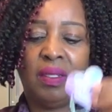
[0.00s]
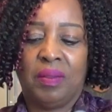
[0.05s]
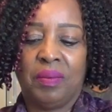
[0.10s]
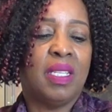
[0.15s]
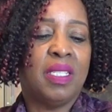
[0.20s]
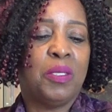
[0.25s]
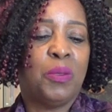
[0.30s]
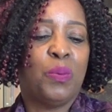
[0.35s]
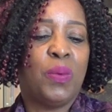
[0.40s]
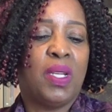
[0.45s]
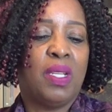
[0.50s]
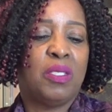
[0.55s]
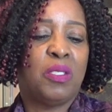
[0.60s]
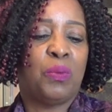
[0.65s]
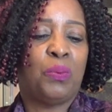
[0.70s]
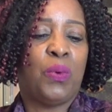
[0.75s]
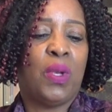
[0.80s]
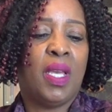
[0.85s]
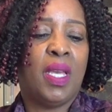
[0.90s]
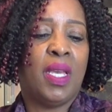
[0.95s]
This one is
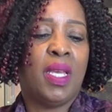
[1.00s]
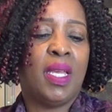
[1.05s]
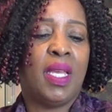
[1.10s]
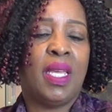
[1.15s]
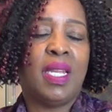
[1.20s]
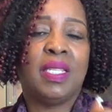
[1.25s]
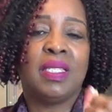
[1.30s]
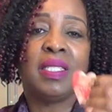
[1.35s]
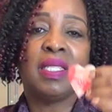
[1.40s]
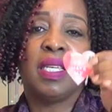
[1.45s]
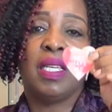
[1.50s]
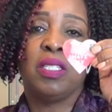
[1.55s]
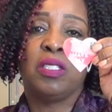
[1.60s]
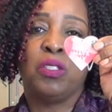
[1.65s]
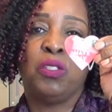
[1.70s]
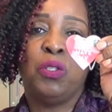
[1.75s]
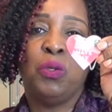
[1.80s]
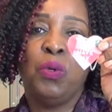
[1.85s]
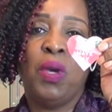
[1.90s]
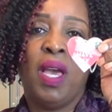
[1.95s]
red and it
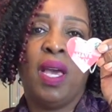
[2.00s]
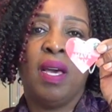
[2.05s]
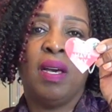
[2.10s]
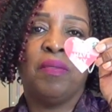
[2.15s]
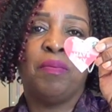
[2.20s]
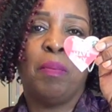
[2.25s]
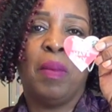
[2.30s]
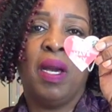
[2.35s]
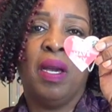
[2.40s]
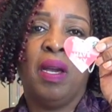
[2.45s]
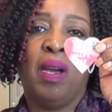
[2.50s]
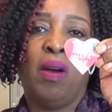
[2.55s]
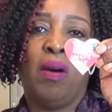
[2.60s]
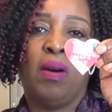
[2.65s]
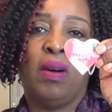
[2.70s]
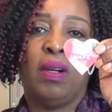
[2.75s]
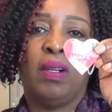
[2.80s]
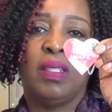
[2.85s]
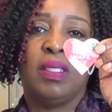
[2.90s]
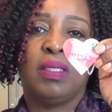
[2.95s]
says, "You have my
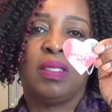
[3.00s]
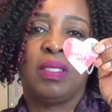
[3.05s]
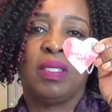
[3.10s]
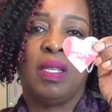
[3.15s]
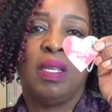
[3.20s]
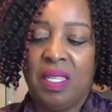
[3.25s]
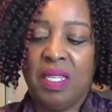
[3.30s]
heart."